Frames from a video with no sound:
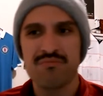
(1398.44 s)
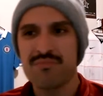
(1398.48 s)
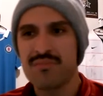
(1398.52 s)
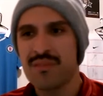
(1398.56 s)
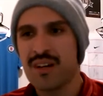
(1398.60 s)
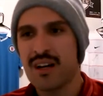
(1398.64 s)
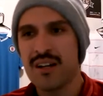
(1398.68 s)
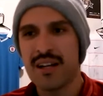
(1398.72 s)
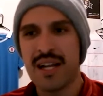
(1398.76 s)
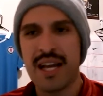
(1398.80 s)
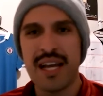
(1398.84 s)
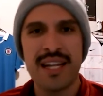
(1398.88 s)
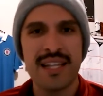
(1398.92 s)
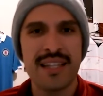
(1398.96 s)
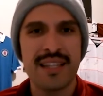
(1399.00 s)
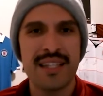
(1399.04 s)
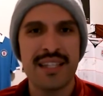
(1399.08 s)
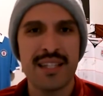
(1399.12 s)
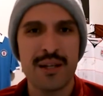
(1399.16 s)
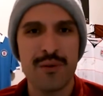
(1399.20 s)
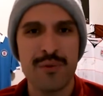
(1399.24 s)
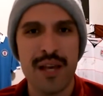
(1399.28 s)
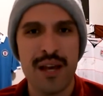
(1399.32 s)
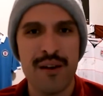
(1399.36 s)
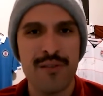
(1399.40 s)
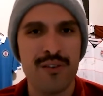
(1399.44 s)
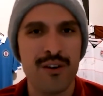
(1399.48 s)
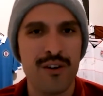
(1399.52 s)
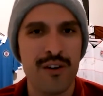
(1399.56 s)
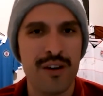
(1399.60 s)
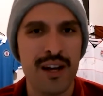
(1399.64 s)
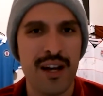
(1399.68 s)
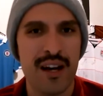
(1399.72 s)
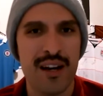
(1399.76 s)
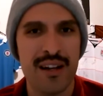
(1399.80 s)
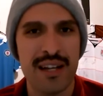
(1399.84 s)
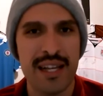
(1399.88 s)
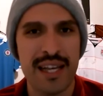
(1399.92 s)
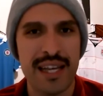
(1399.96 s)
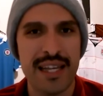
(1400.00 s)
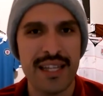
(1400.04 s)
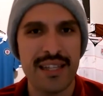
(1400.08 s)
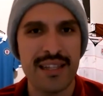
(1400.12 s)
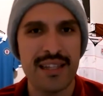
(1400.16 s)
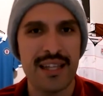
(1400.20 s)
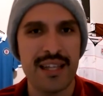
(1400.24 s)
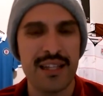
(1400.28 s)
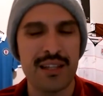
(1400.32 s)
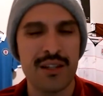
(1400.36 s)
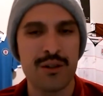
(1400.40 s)
on anything that we have going on
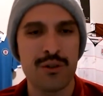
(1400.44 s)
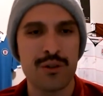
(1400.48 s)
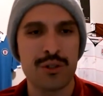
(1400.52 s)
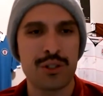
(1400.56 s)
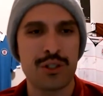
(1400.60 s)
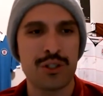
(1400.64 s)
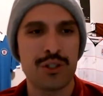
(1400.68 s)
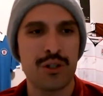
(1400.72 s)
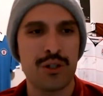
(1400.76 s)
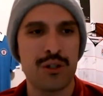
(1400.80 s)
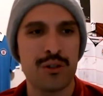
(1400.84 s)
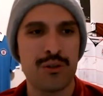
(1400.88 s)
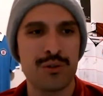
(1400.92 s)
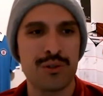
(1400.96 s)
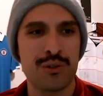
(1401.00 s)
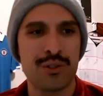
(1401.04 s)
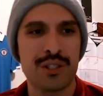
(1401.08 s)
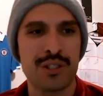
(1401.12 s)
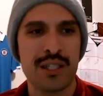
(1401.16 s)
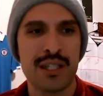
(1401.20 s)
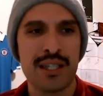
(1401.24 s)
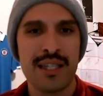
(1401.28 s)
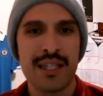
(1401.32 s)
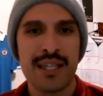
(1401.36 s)
in those shows.